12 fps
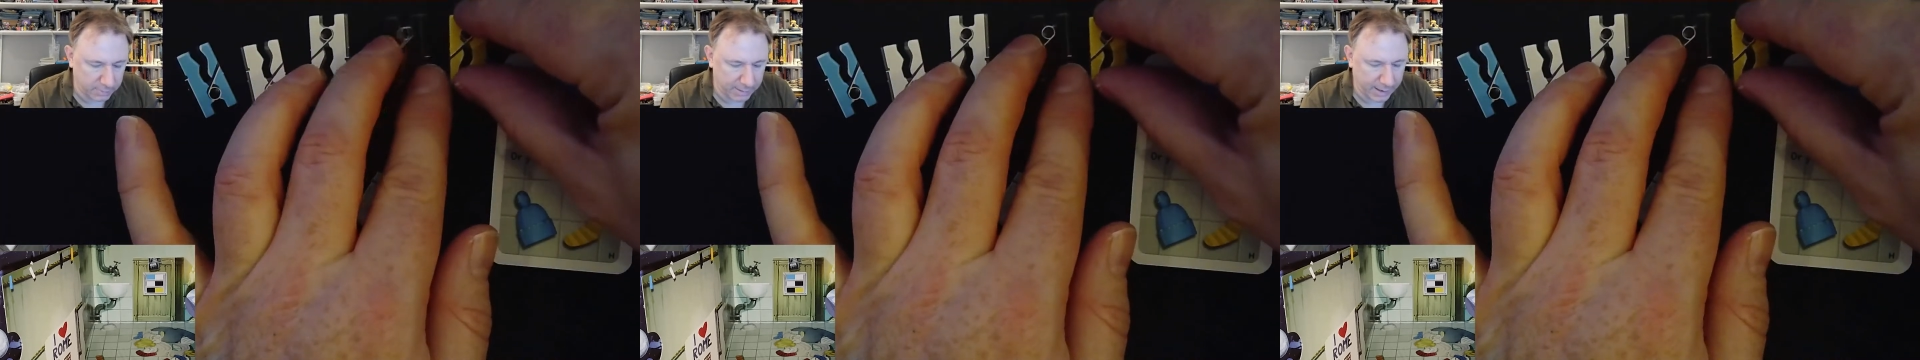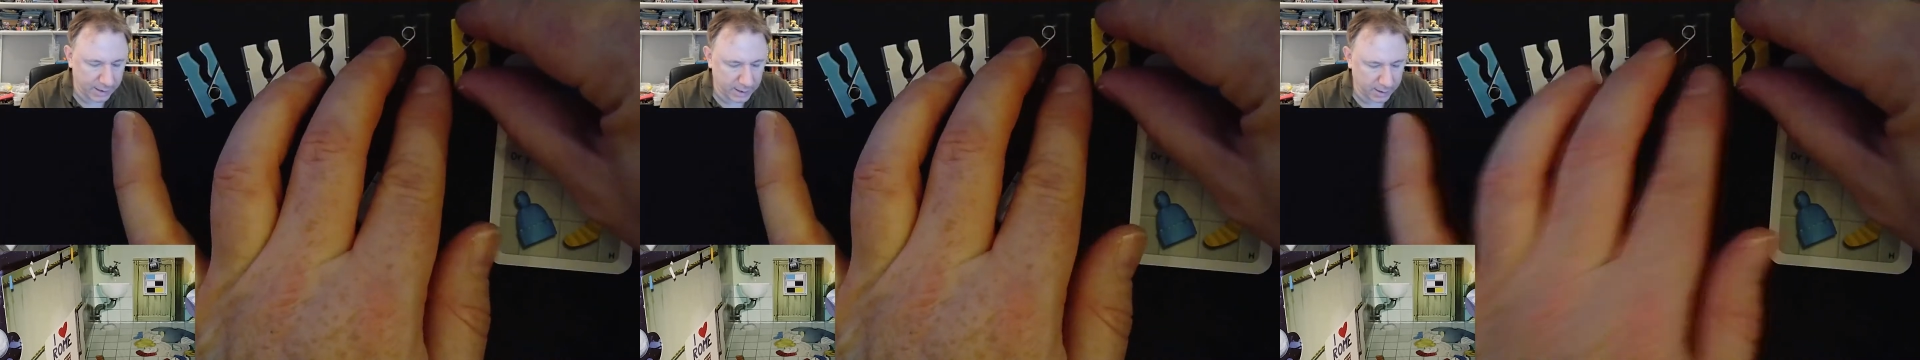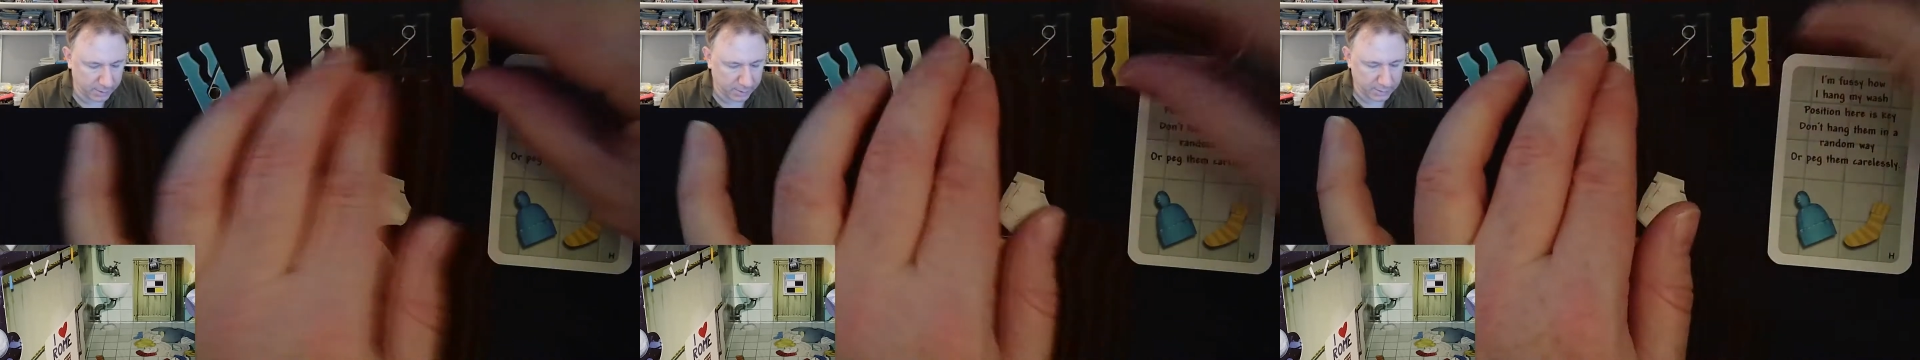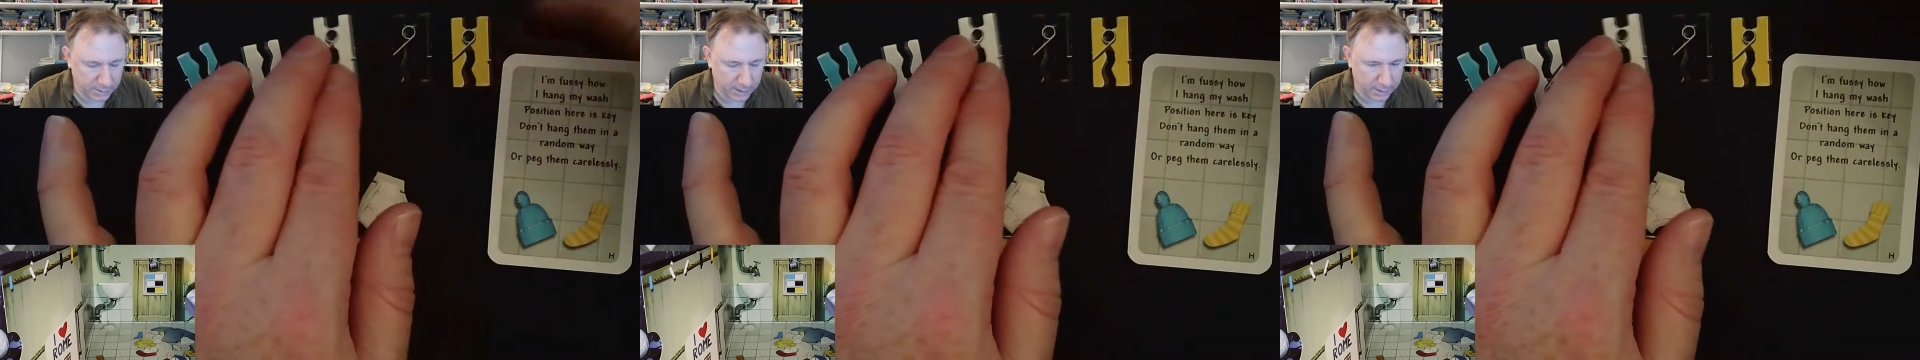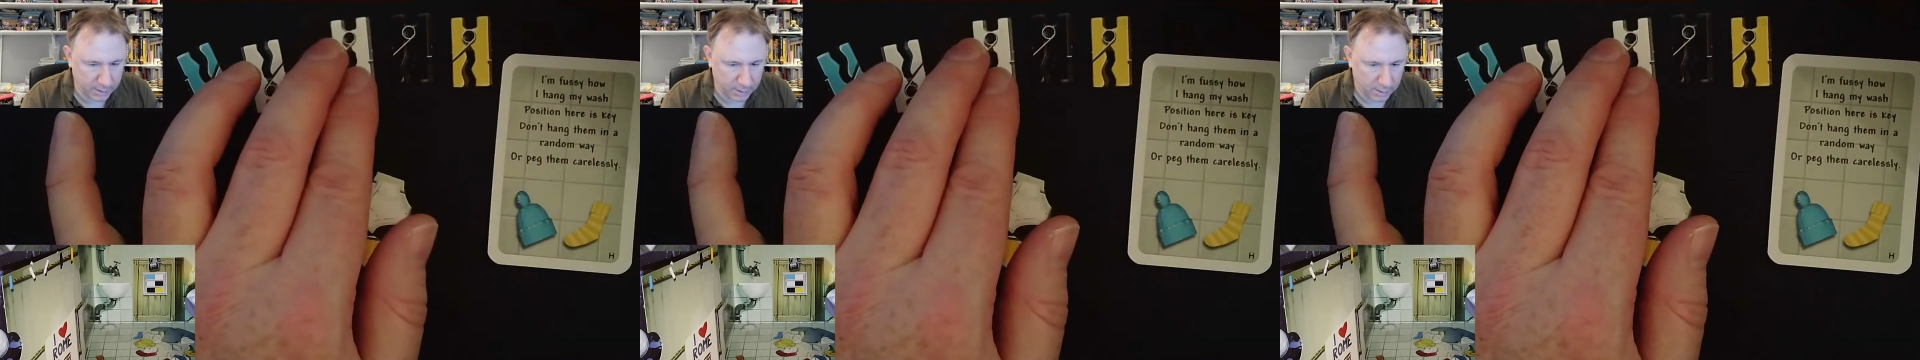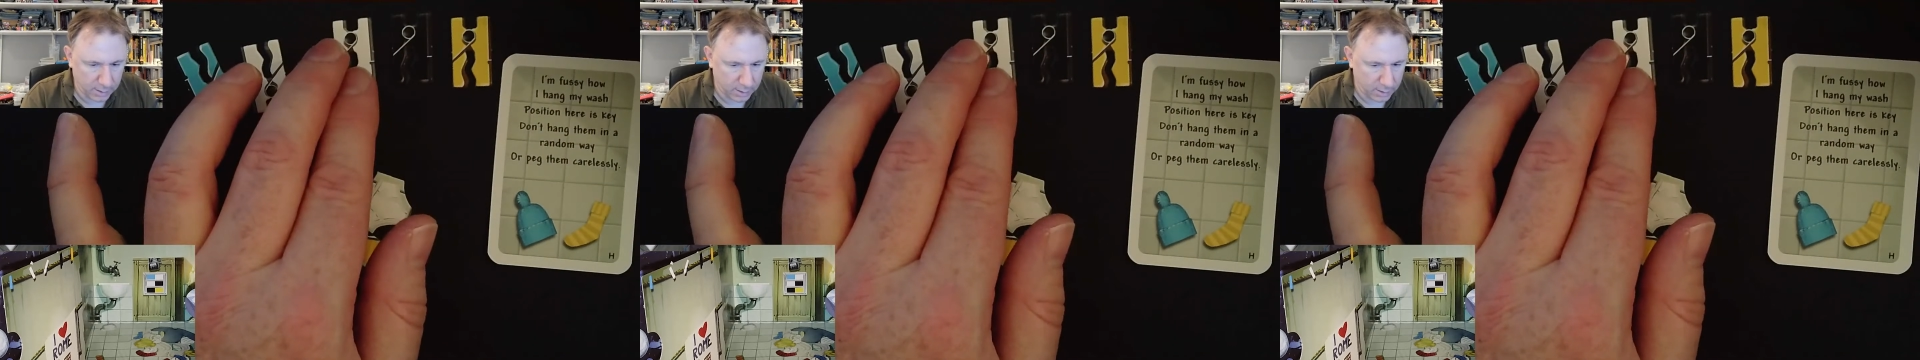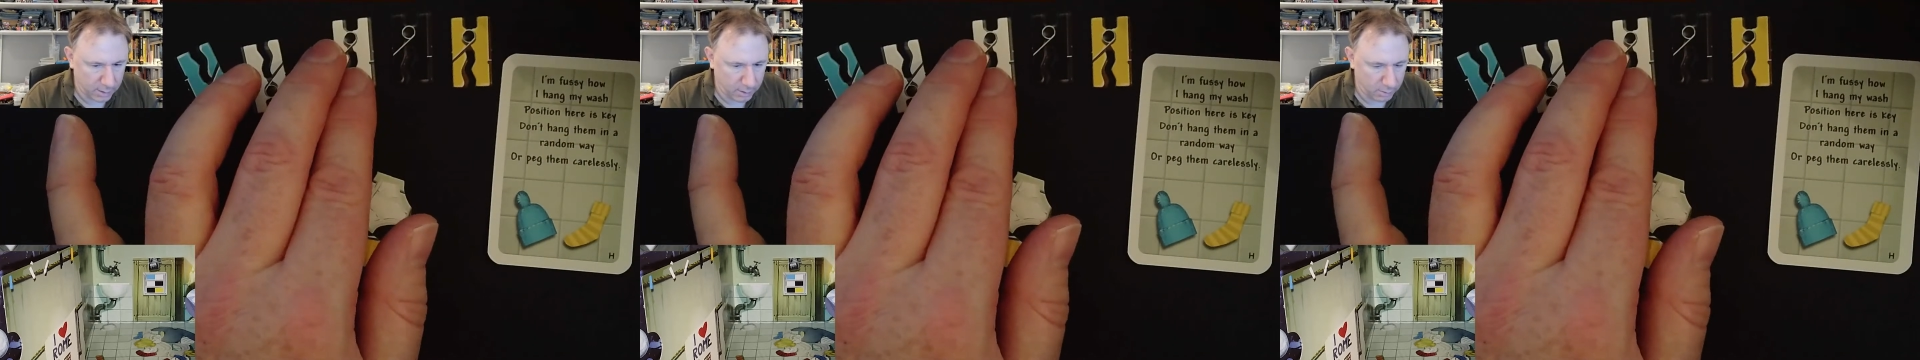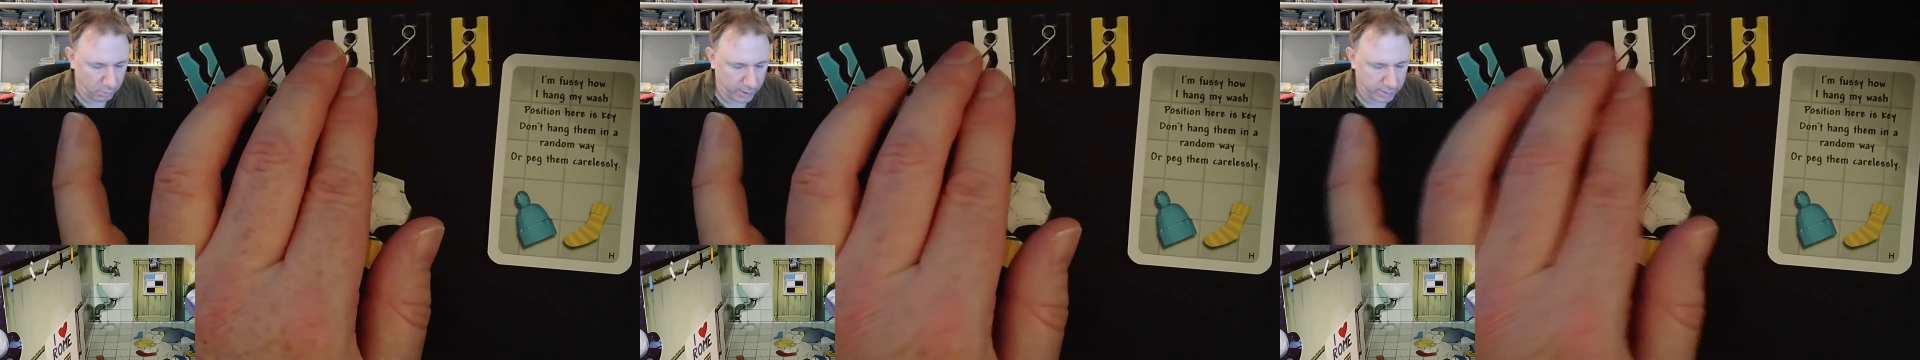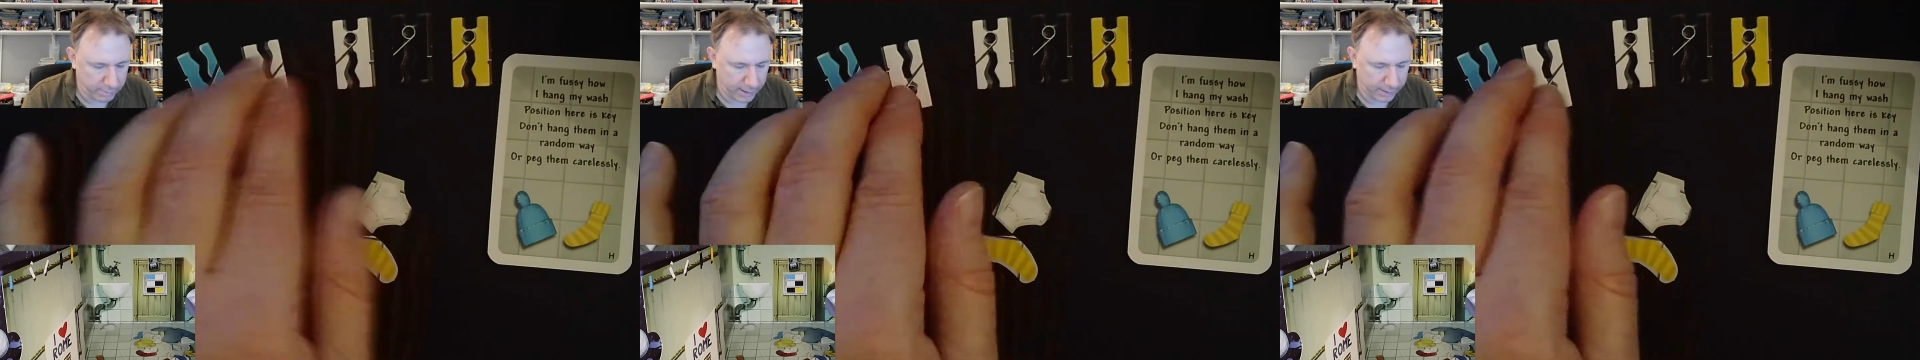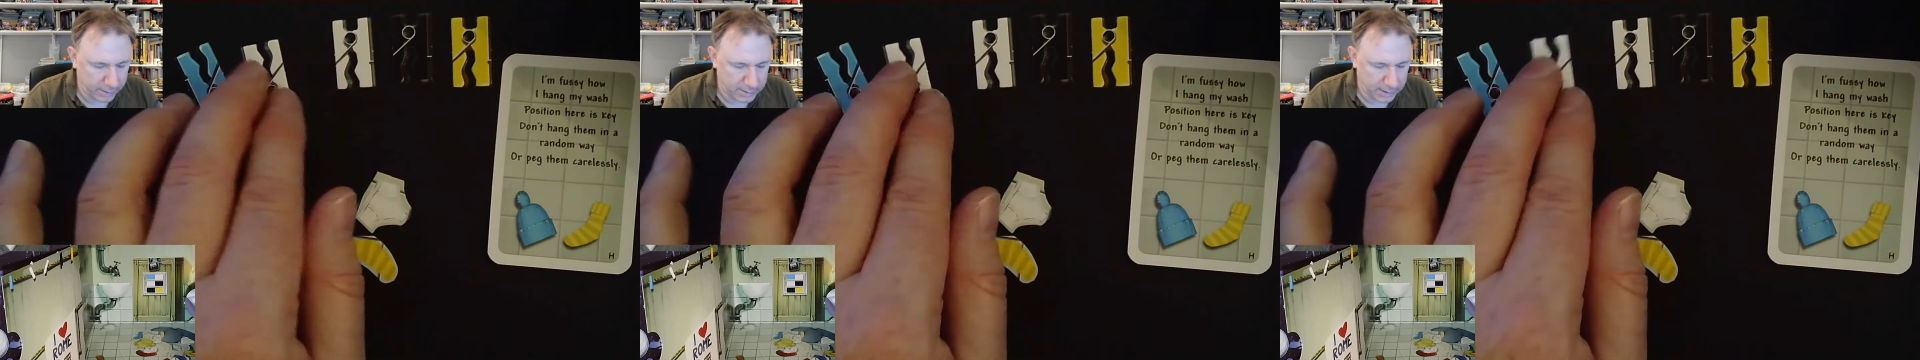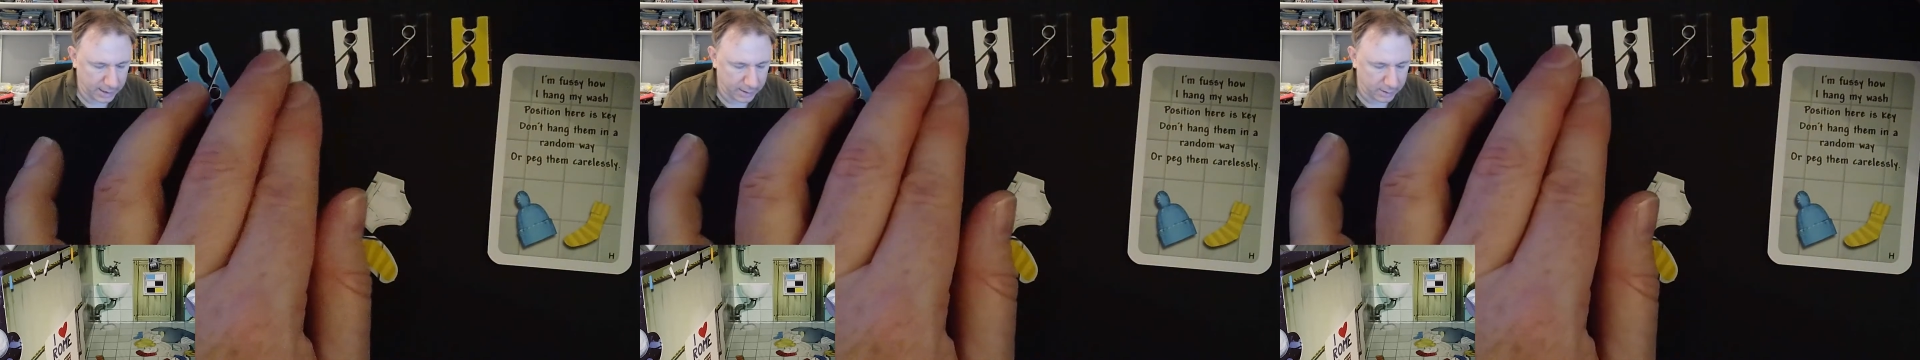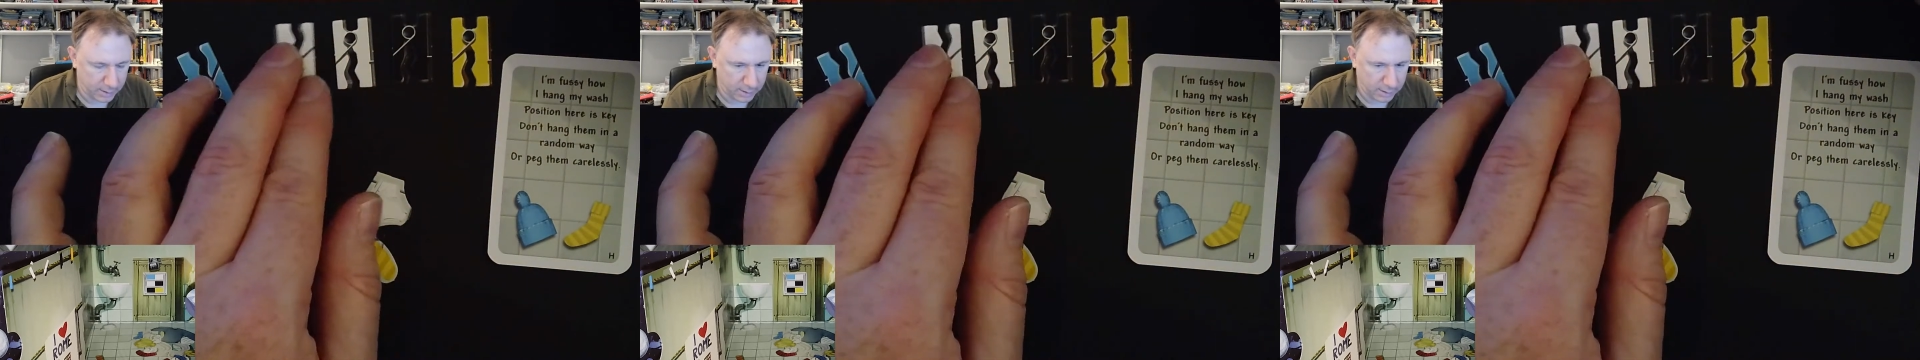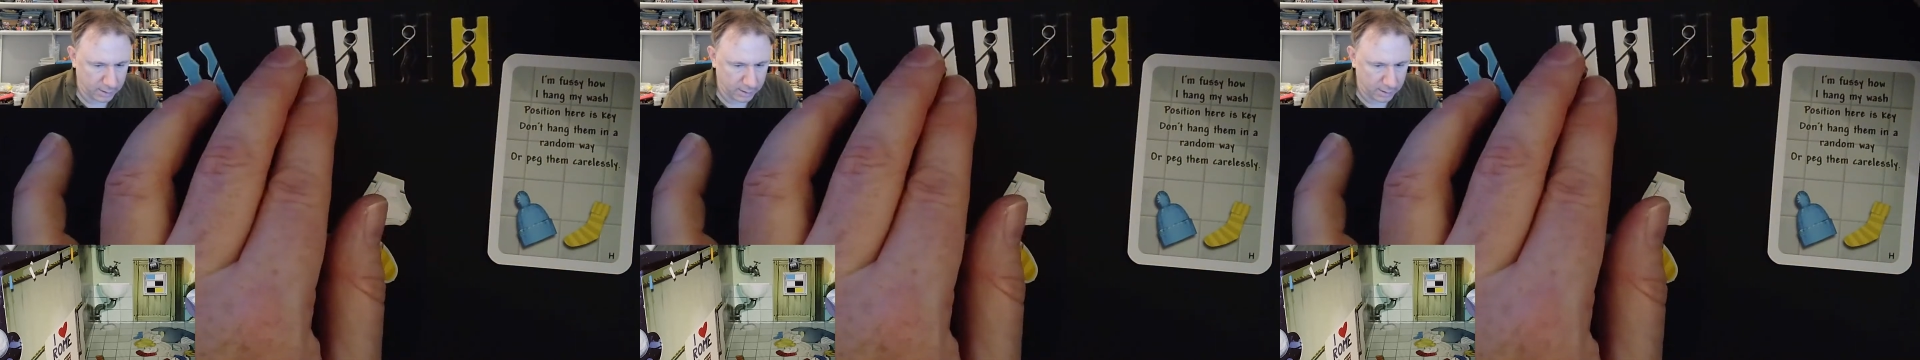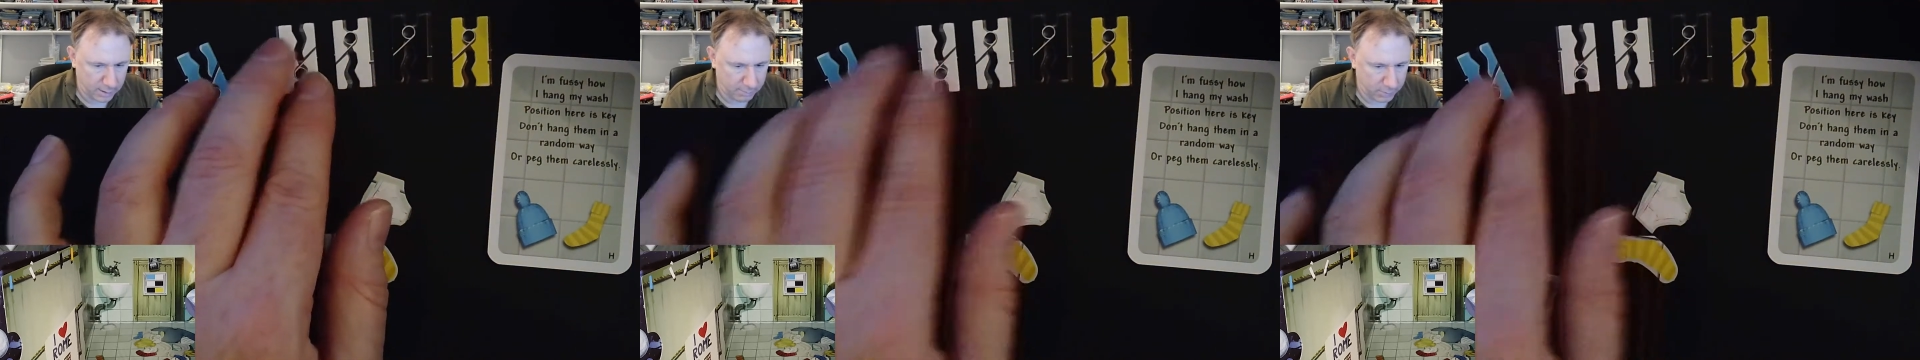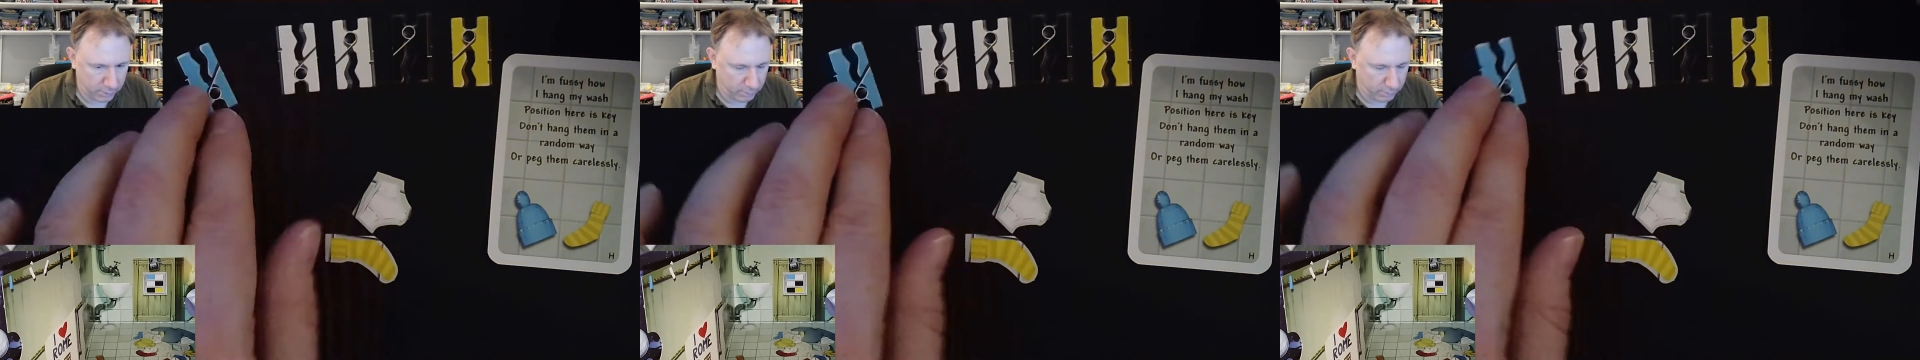Black and yellow go together, white and black are together, and blue